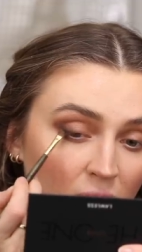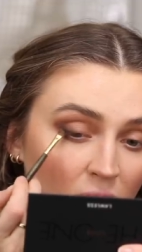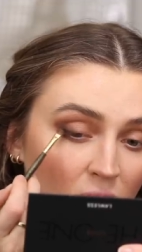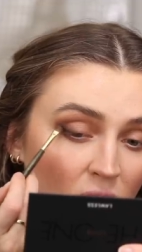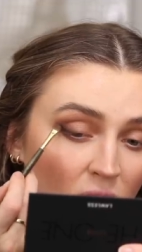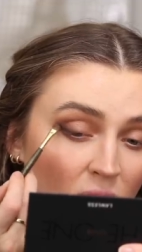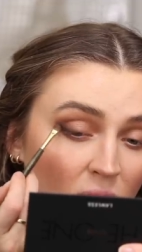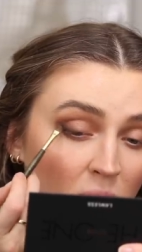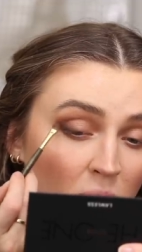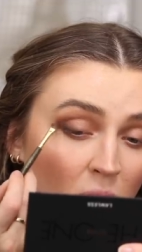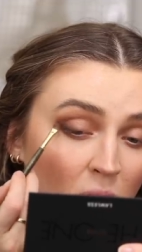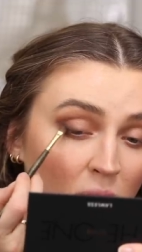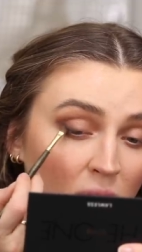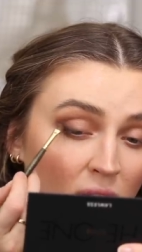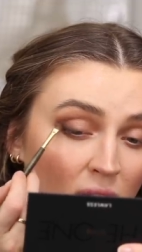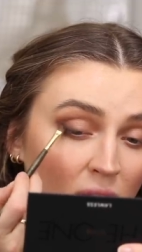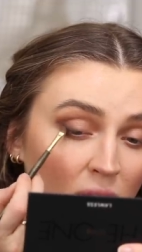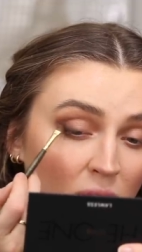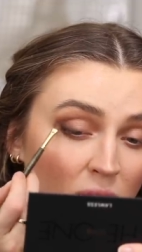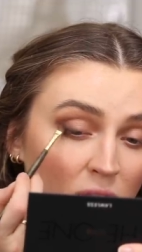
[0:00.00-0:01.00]
smoked
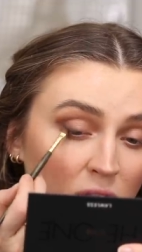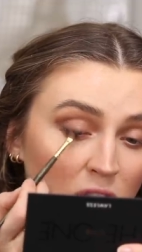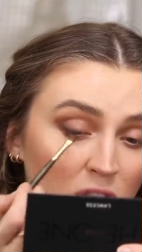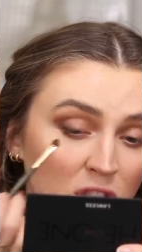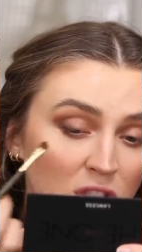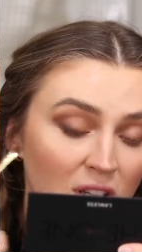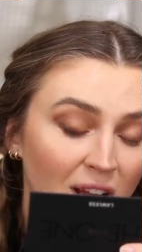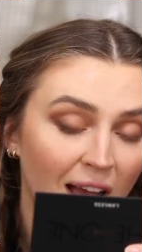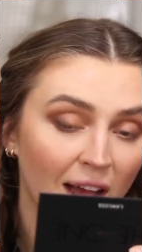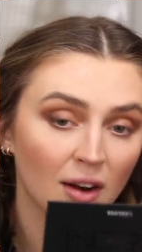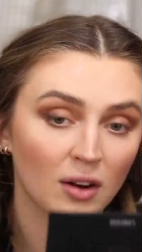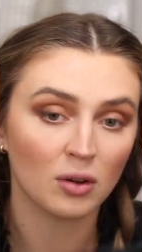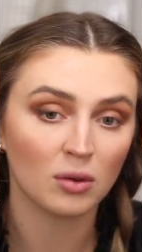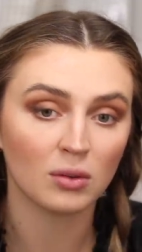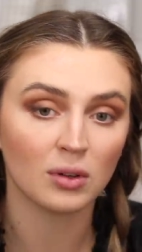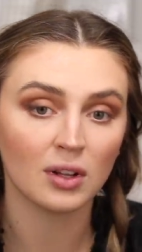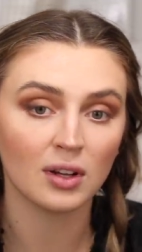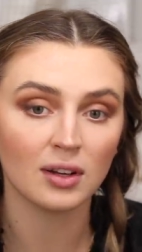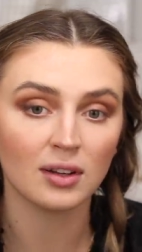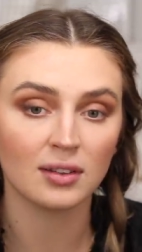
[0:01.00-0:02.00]
out shadow
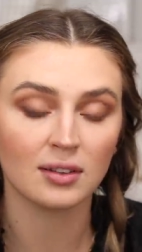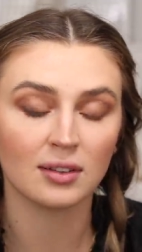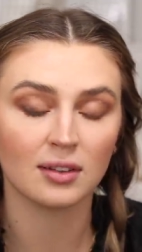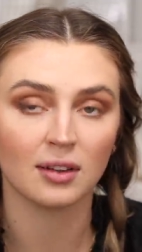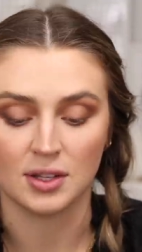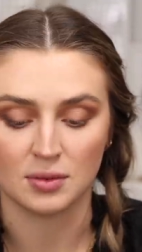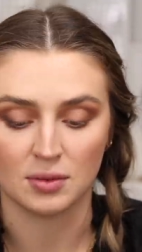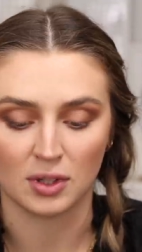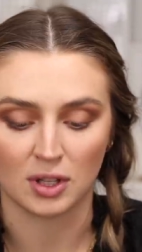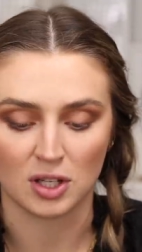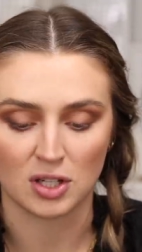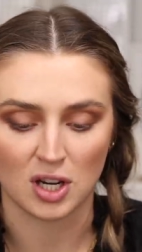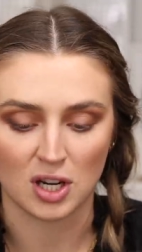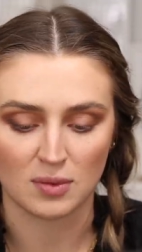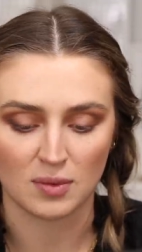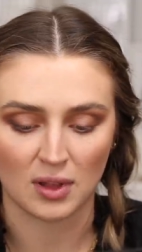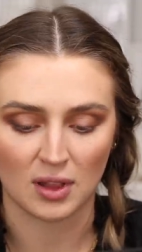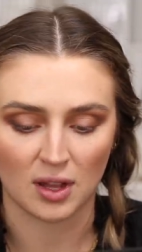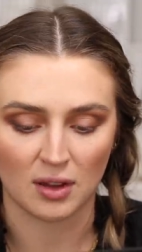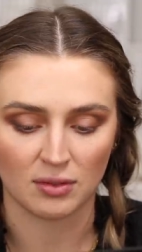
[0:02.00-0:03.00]
looks. It's really
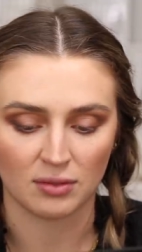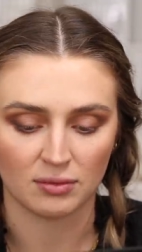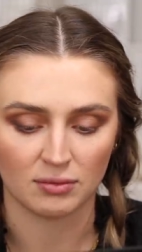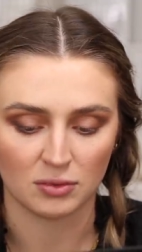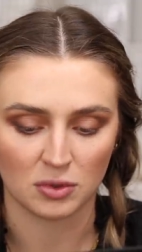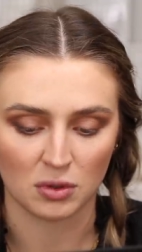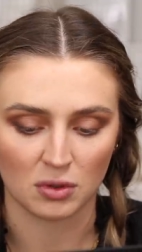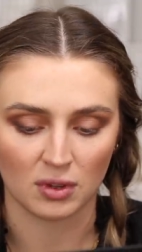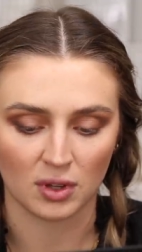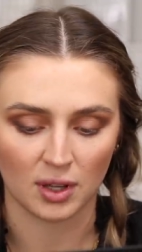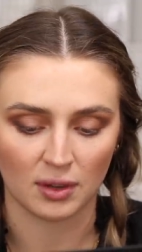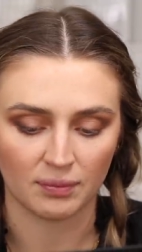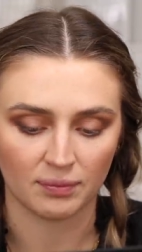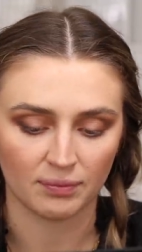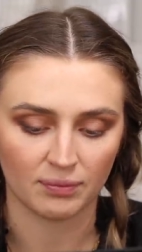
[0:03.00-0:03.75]
changed my life, truly.